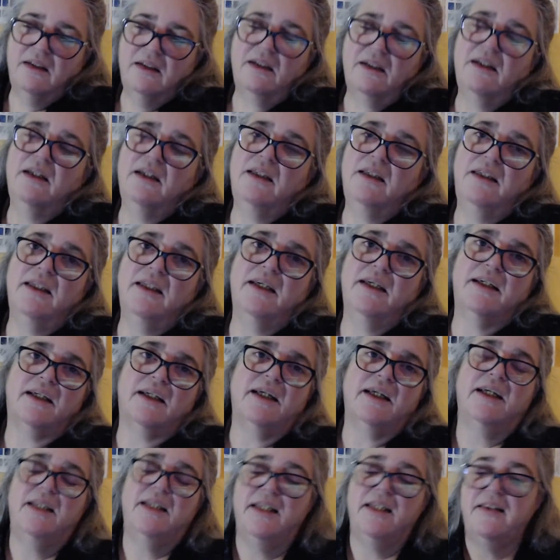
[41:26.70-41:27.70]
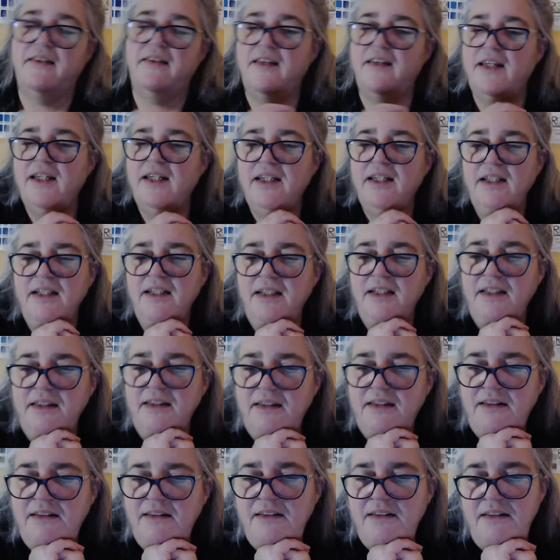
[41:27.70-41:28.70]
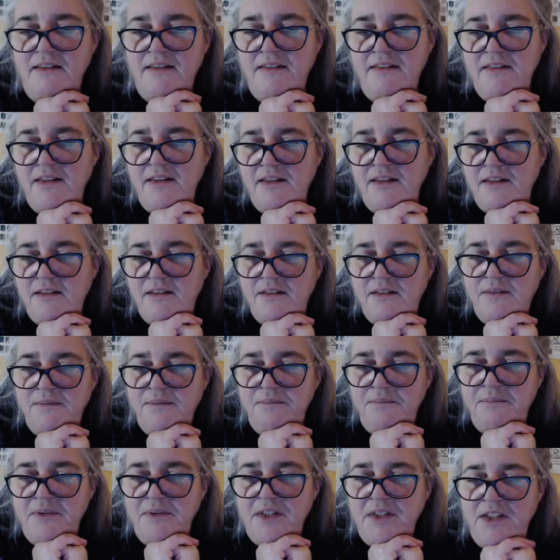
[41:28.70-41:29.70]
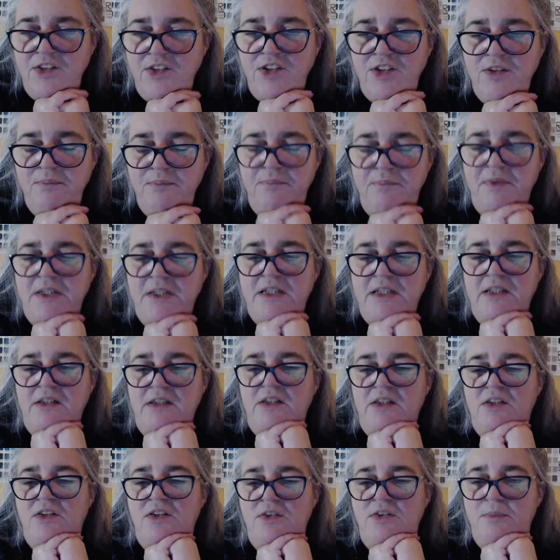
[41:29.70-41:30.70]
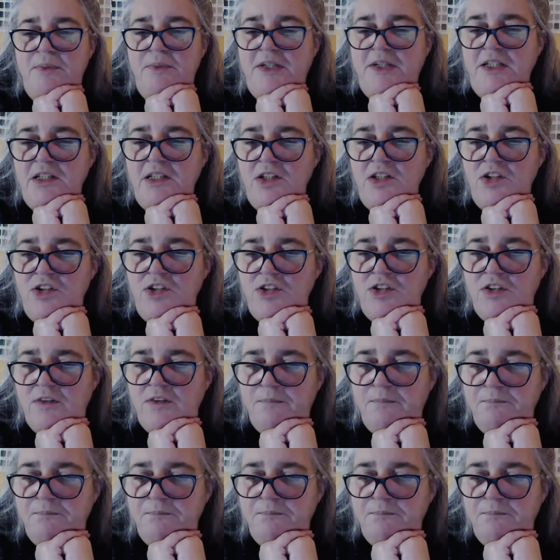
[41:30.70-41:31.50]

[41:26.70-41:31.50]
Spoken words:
and that kind of thing. So, but it shouldn't be too much.